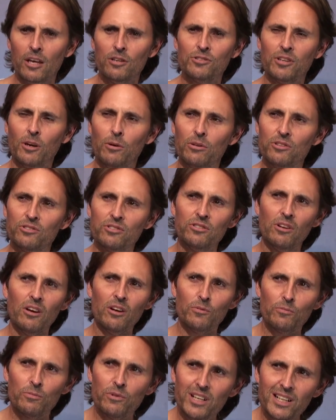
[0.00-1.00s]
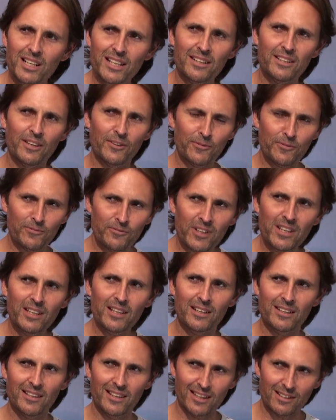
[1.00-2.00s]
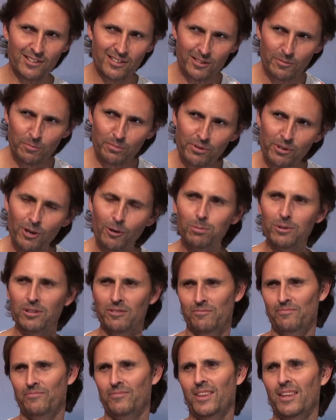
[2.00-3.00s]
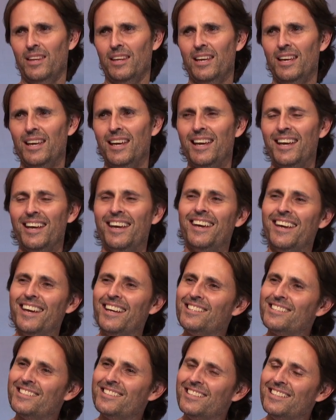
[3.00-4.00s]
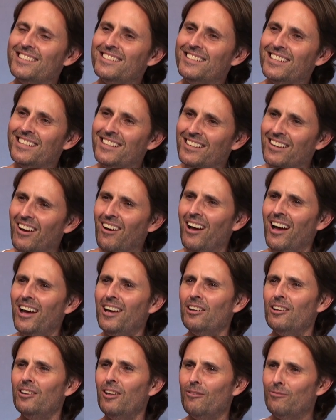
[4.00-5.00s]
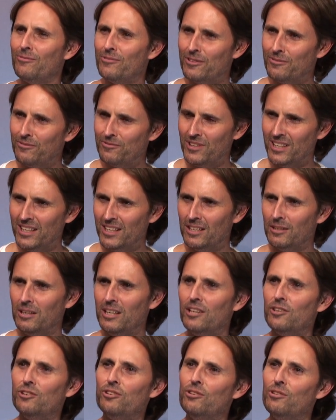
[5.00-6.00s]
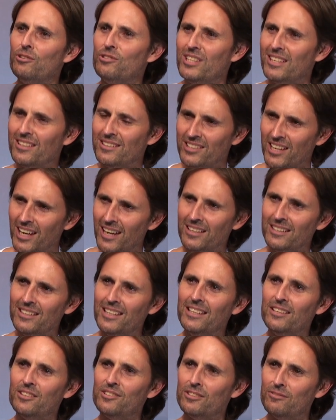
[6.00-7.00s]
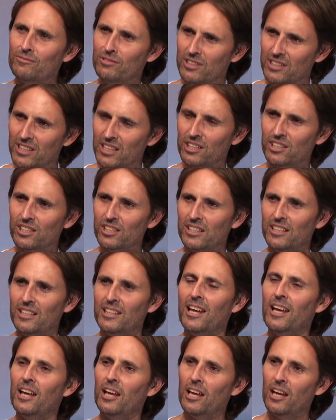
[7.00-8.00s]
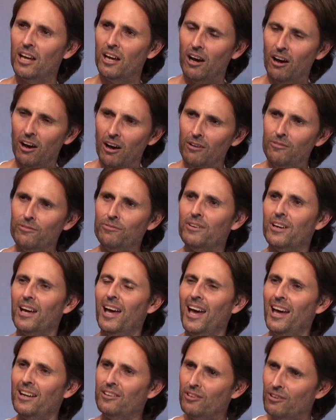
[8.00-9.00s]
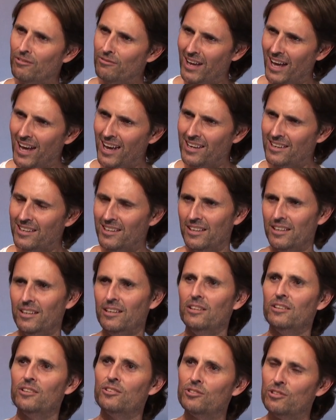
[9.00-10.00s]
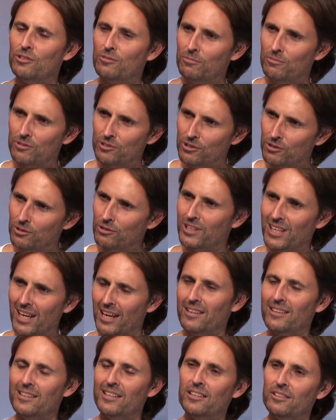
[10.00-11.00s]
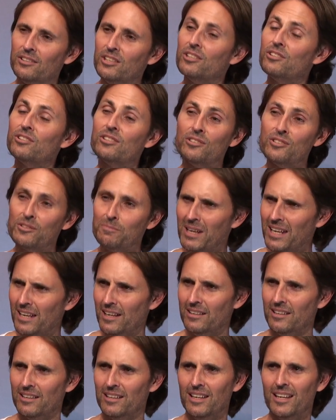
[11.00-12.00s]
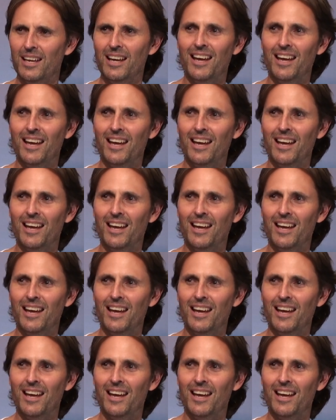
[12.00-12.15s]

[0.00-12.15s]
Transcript: So it's not really the fear that's the problem. It's the denial of the fear using techniques of addiction and of anger to get the addictions met.